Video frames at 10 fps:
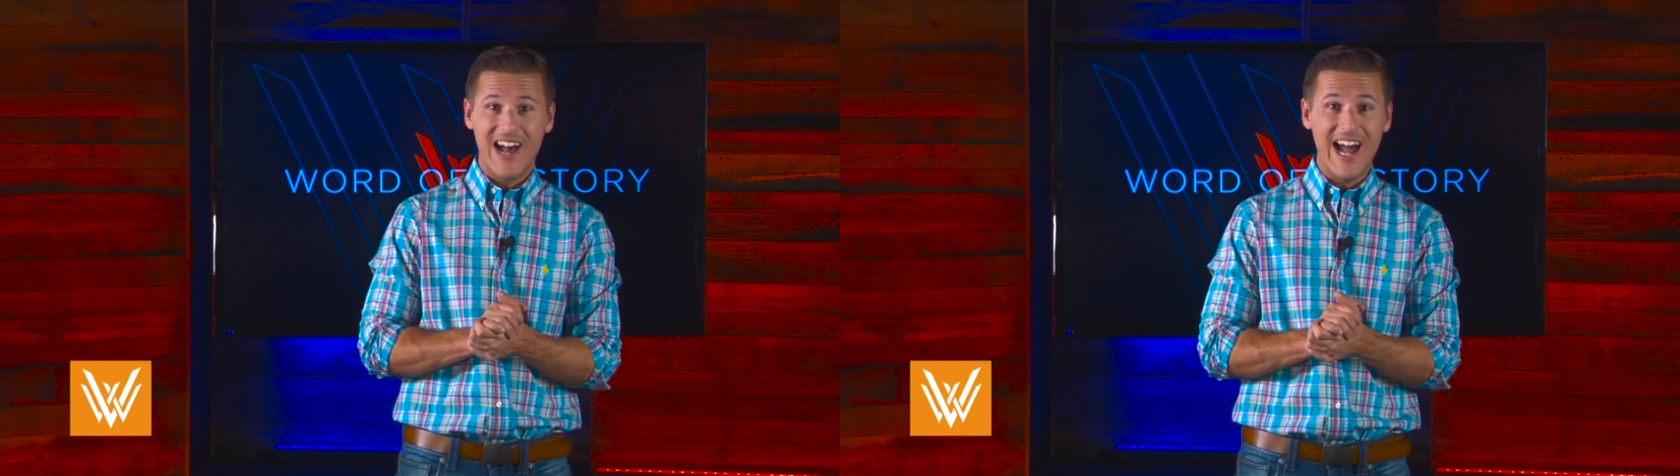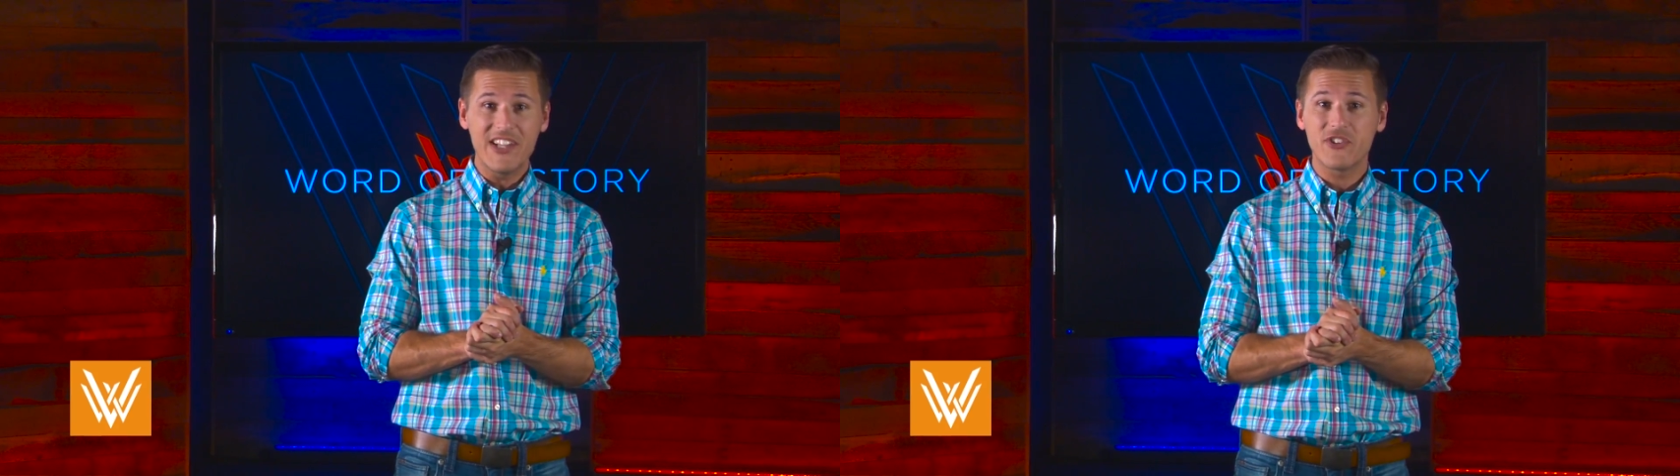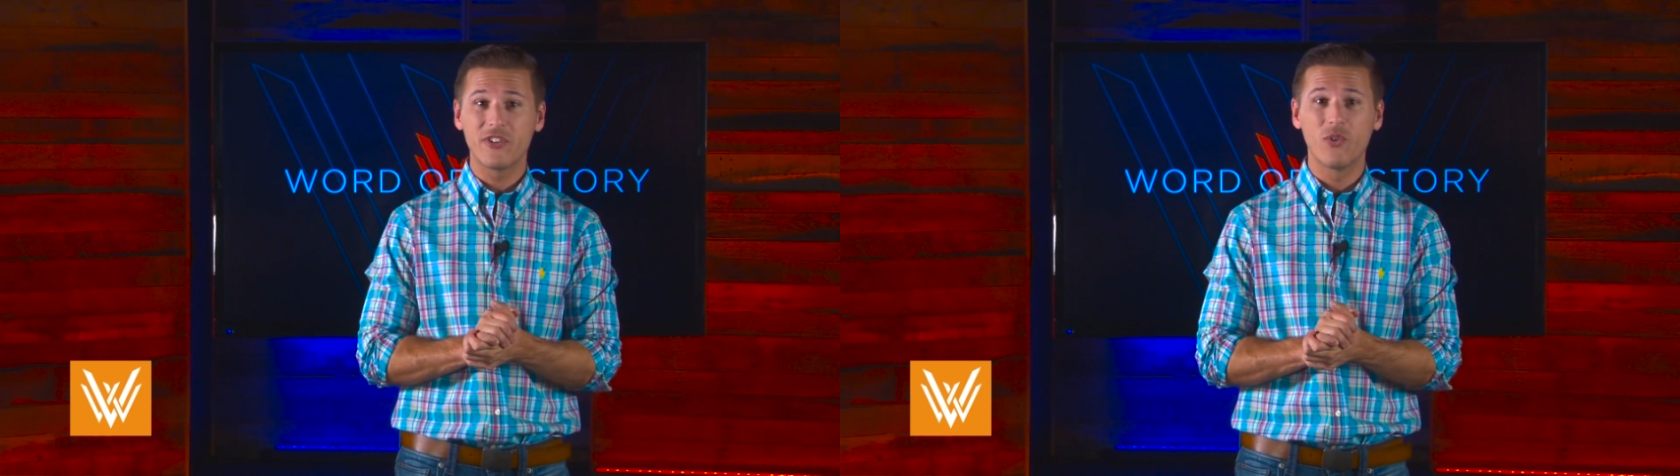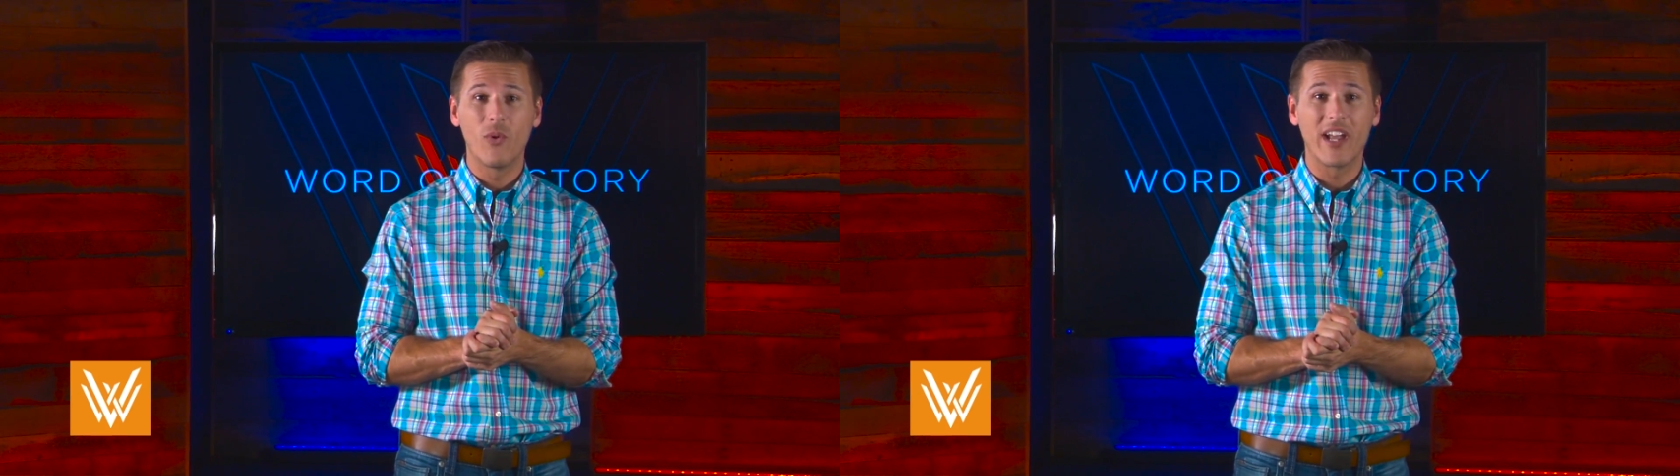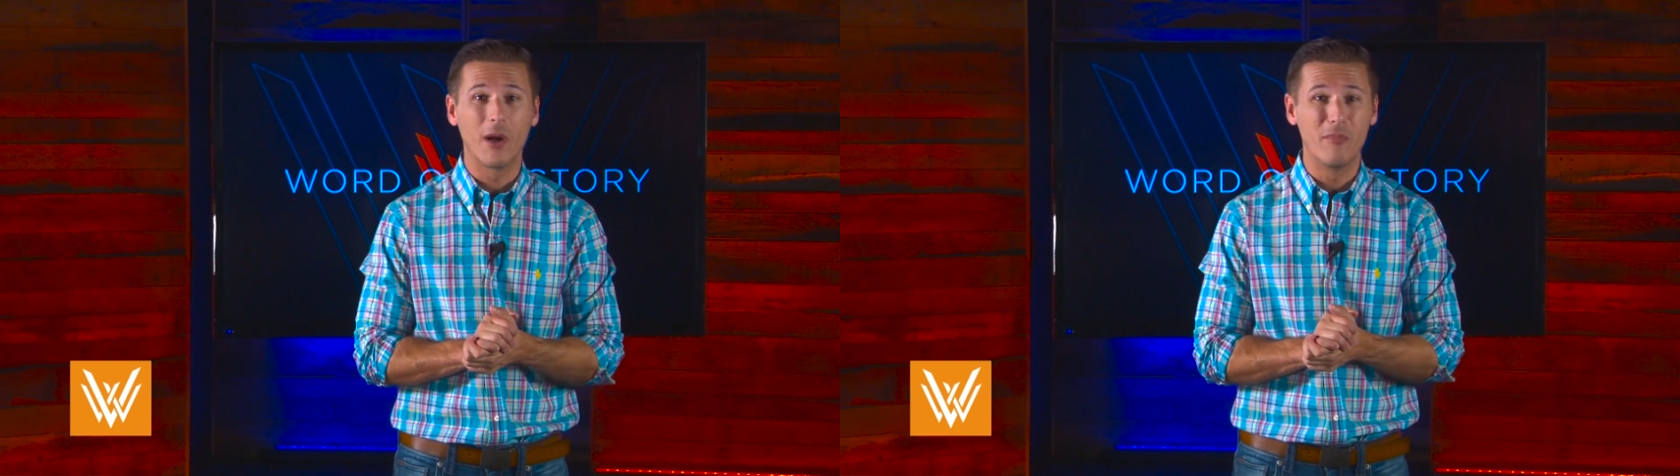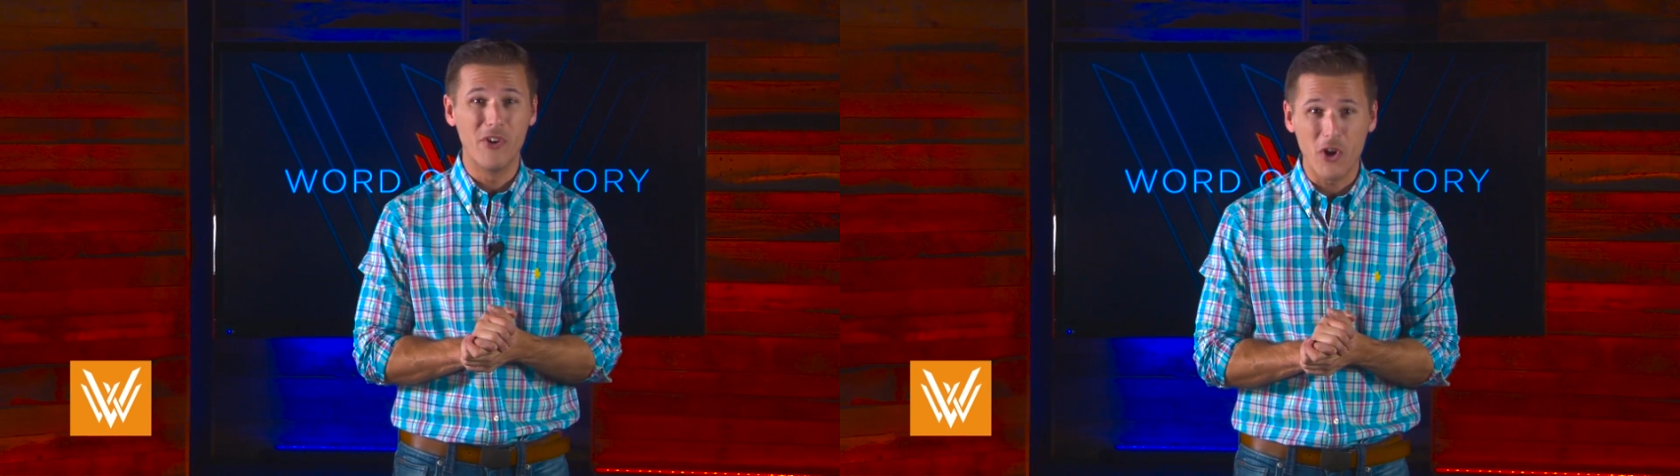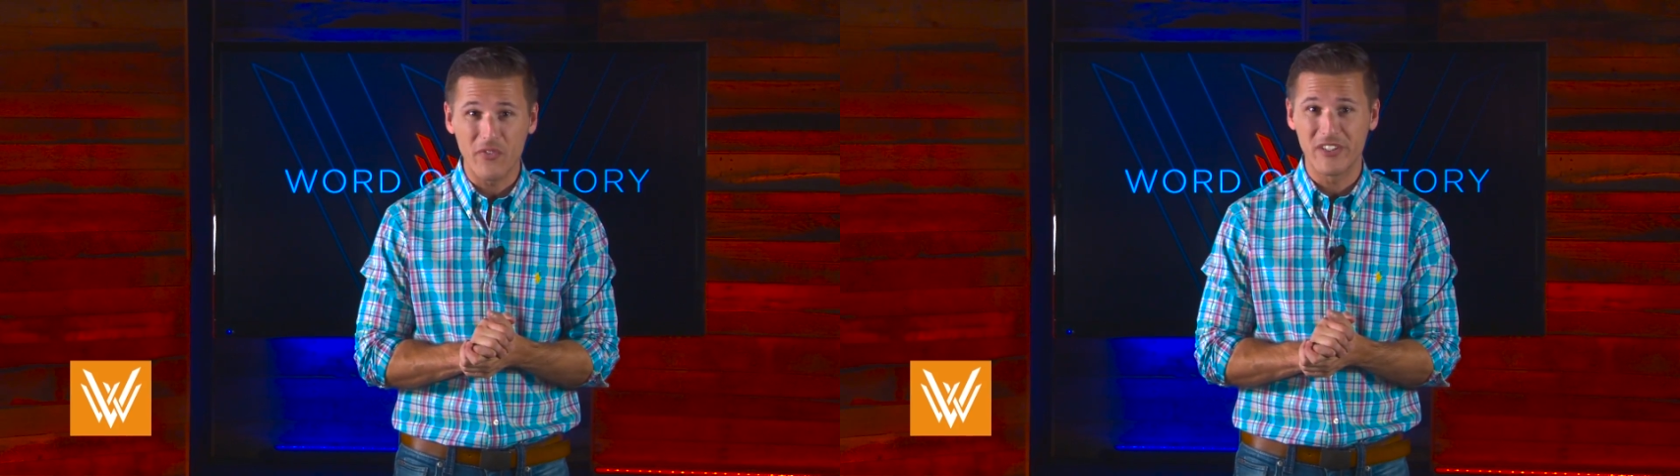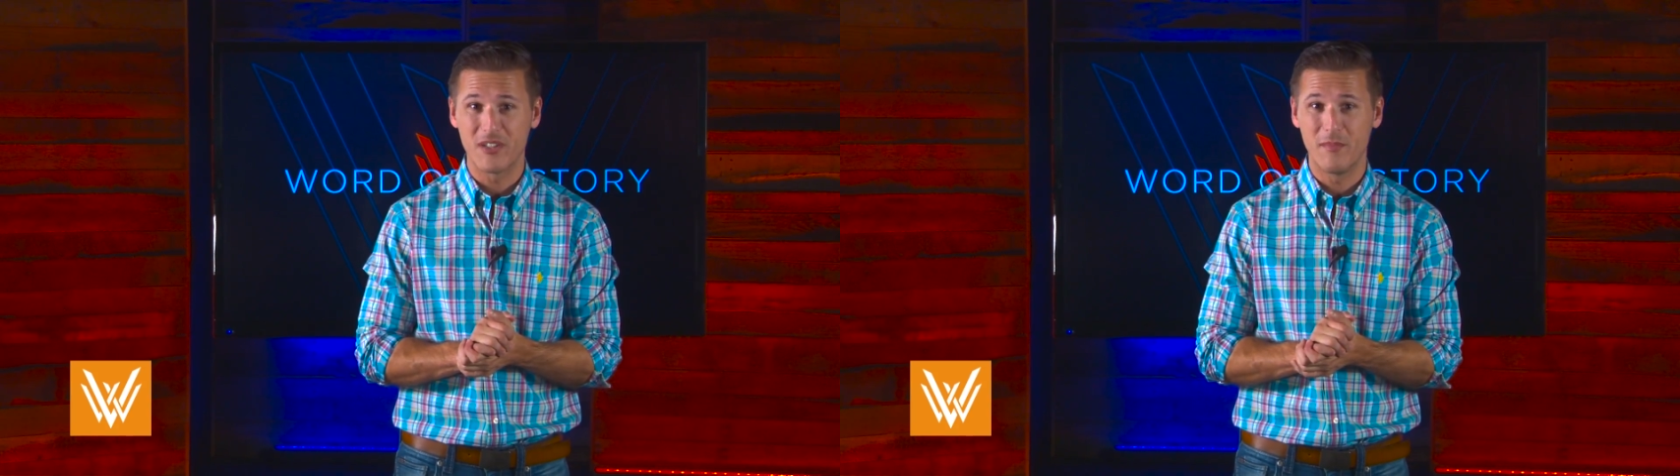I started to wake up
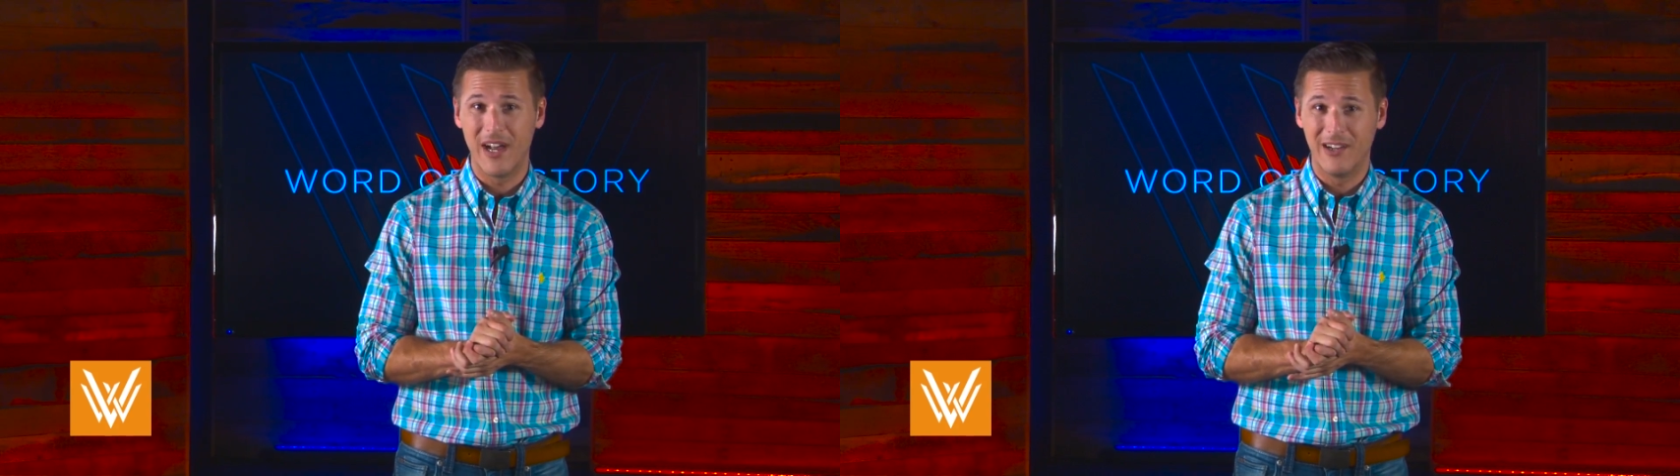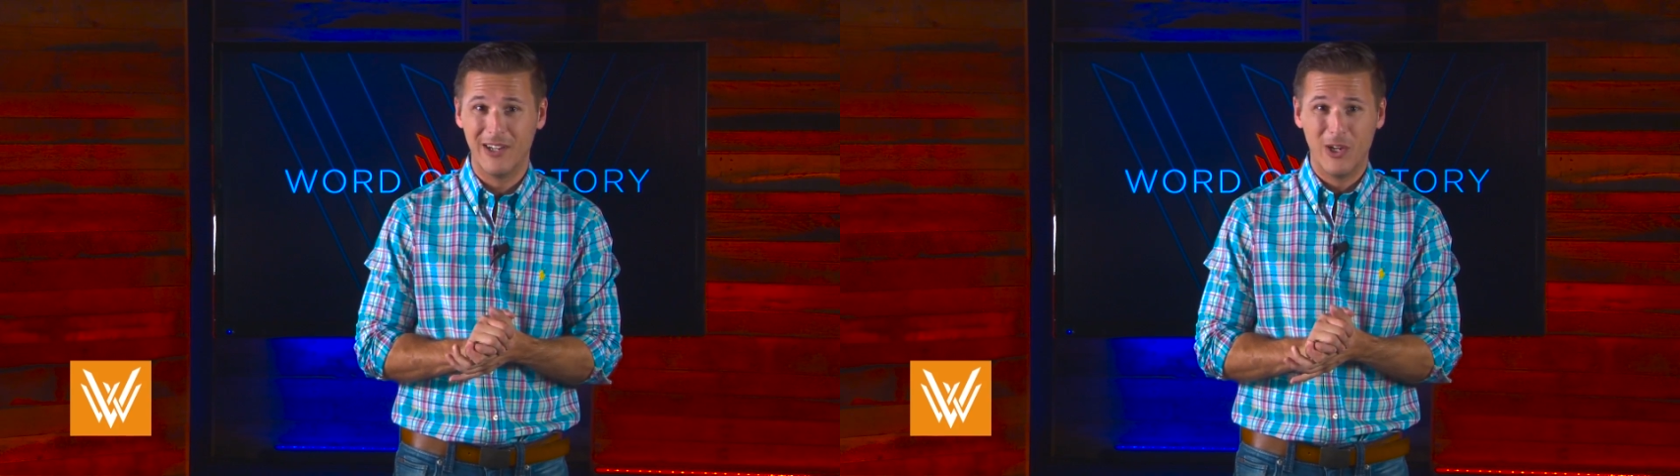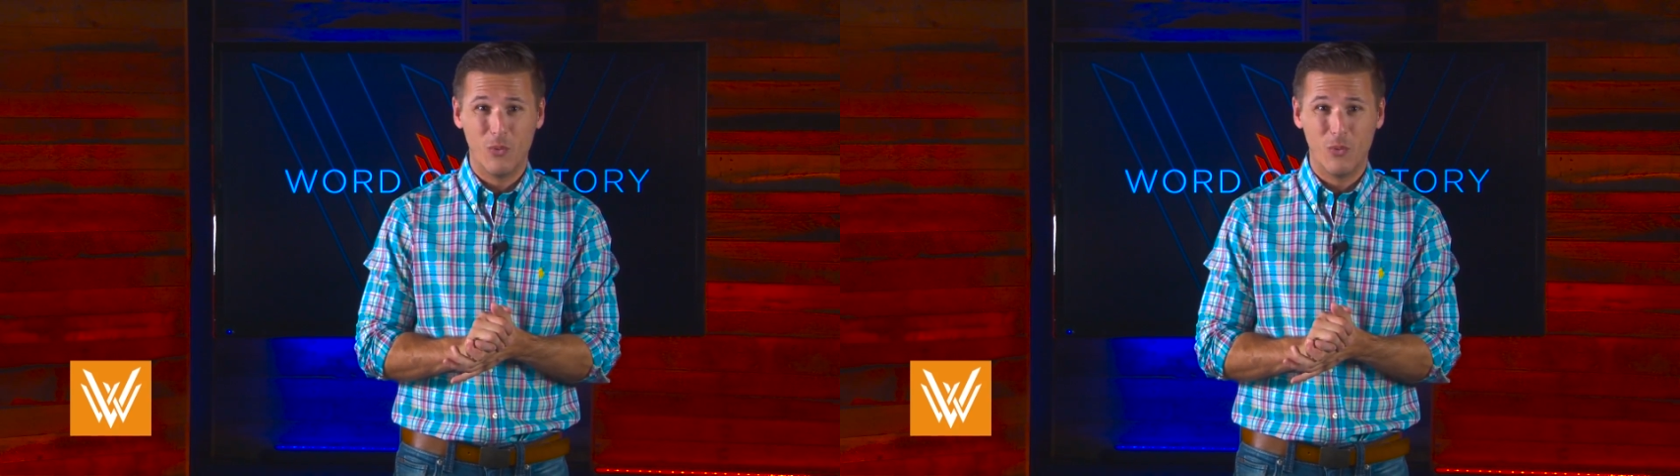nervous about